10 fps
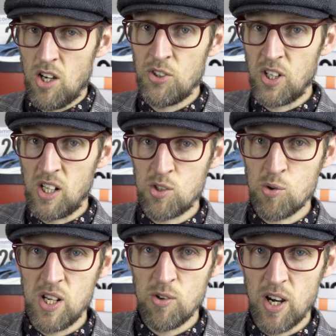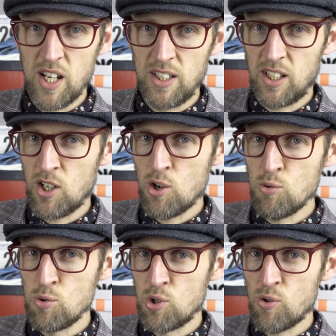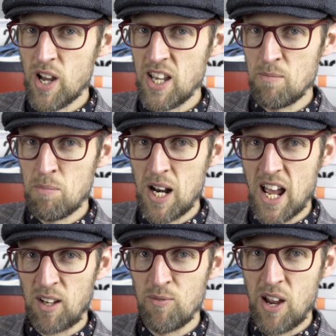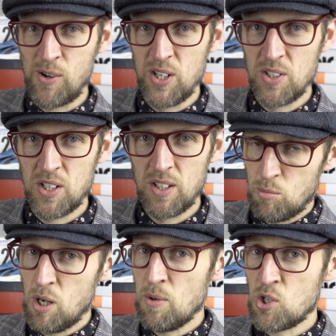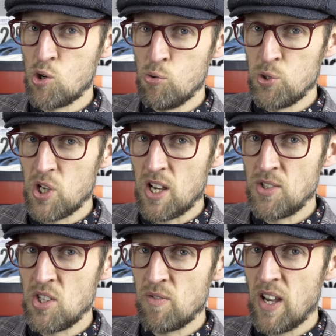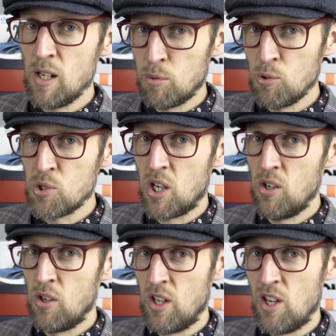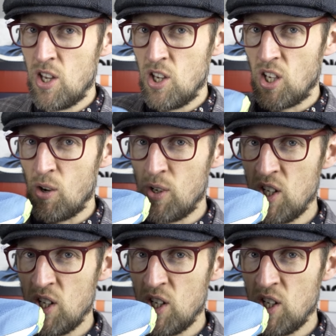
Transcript: I think it looks really great in the cold grey and black variant. Pretty much all sizes available, so go and